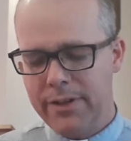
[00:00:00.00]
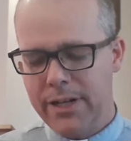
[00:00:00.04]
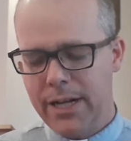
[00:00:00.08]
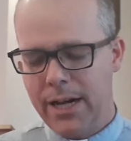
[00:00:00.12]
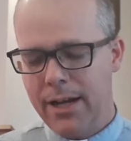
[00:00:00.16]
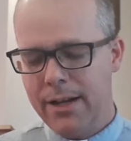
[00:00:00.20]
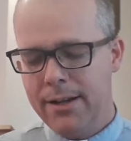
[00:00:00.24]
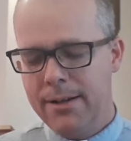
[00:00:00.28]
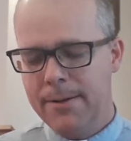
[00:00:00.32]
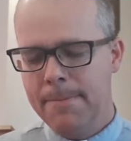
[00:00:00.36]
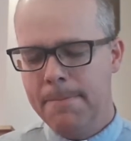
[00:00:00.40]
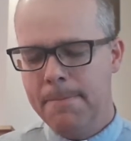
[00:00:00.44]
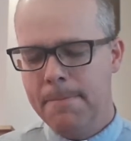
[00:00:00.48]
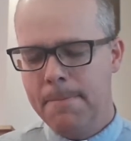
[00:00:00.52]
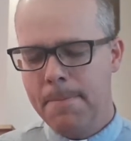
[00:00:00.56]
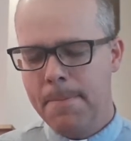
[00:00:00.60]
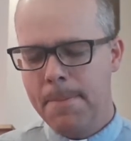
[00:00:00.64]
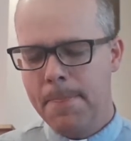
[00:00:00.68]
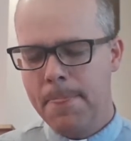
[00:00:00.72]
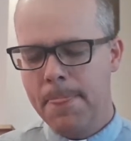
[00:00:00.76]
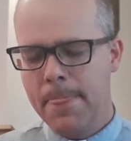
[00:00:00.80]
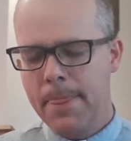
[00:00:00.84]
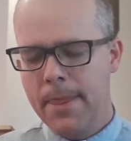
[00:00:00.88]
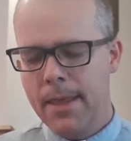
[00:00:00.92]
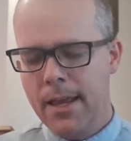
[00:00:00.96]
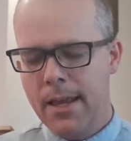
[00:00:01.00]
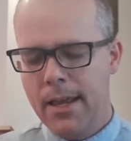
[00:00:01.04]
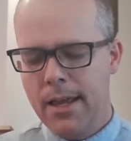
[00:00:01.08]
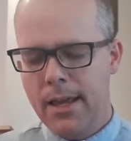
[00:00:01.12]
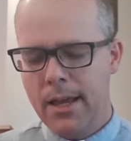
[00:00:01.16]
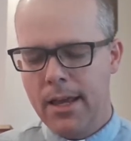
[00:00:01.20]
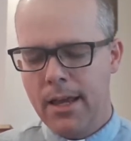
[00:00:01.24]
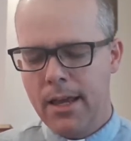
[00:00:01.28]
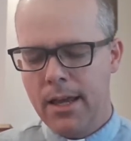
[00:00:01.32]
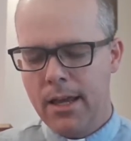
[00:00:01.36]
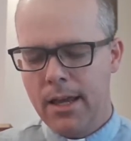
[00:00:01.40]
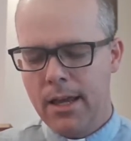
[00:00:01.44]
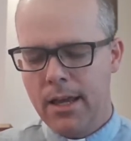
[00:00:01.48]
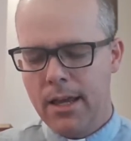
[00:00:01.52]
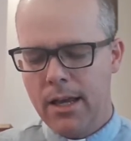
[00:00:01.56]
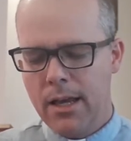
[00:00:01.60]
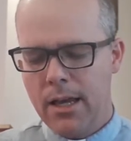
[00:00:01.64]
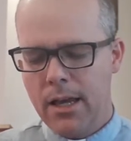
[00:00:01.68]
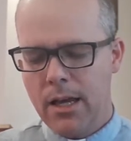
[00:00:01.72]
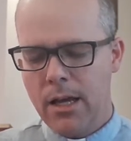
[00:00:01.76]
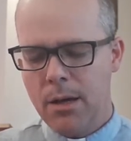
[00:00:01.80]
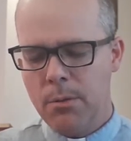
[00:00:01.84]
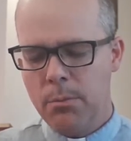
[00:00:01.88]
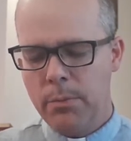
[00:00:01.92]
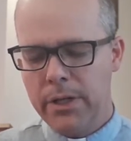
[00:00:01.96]
done.
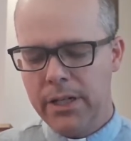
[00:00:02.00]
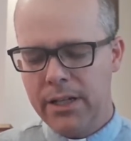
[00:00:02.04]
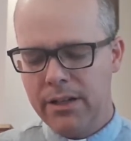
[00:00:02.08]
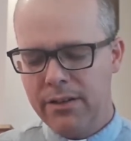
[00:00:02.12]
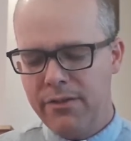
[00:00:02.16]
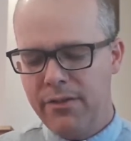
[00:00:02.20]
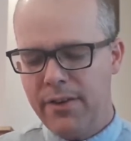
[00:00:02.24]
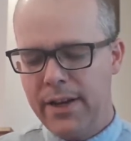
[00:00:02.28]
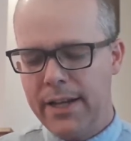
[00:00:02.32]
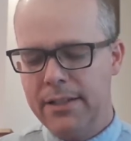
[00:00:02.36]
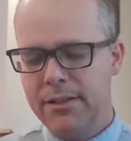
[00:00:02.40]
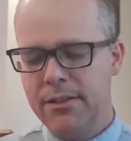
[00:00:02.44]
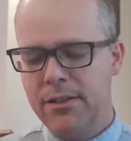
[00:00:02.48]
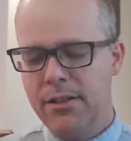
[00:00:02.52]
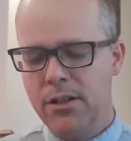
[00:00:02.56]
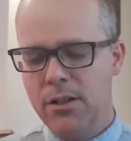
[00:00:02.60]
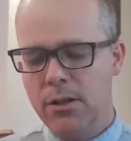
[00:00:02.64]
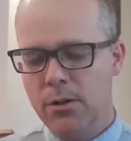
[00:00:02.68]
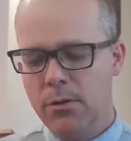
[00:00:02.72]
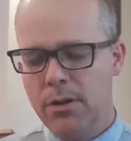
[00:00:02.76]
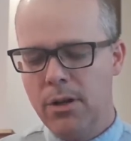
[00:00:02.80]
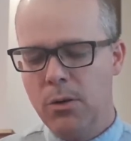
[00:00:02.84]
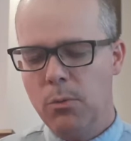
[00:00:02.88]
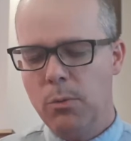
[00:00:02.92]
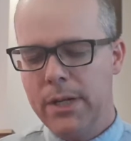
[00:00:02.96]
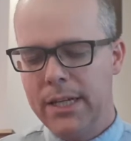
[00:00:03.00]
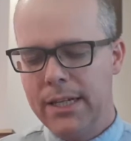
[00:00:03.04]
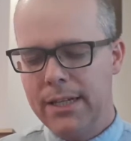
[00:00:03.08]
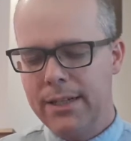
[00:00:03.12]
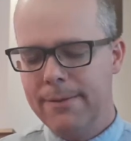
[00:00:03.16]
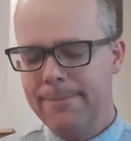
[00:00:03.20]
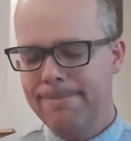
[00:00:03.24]
And we confess to you that we,